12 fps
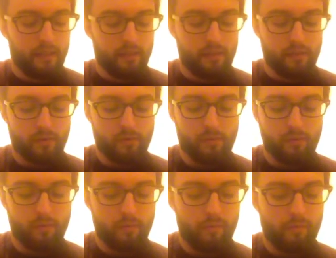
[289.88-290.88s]

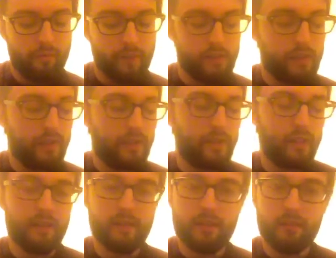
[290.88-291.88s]
So that's just the exact
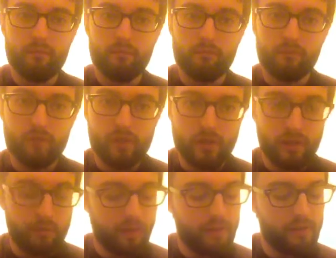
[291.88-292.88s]
same shape
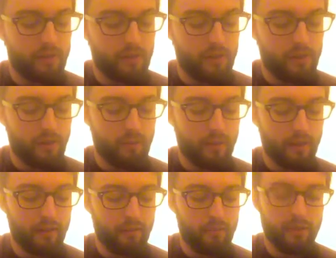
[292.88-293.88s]
as your G sharp
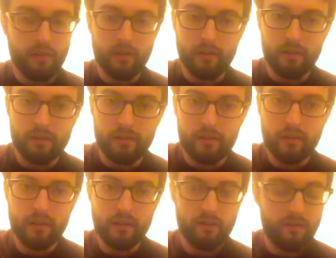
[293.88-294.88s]
minor, but you're now on the
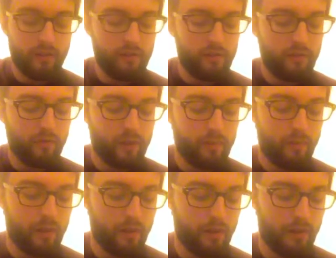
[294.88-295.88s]
9th fret. So your
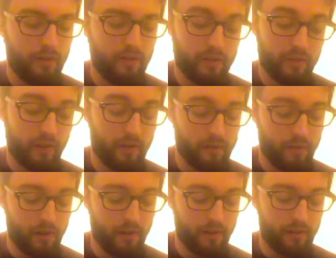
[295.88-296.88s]
1st finger is
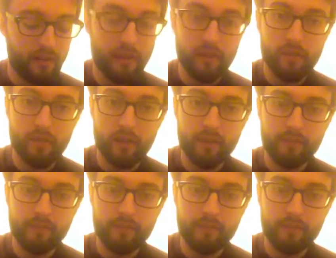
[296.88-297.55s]
barring the 9th fret,